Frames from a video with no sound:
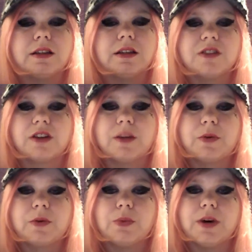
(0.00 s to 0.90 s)
Song number
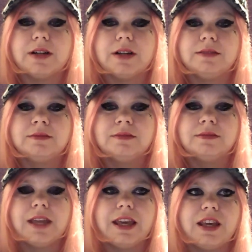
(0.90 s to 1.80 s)
1
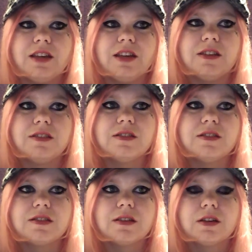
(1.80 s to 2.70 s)

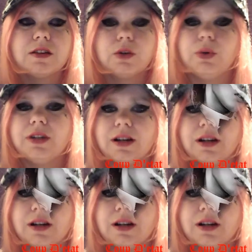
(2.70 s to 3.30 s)
is Coup d'etat.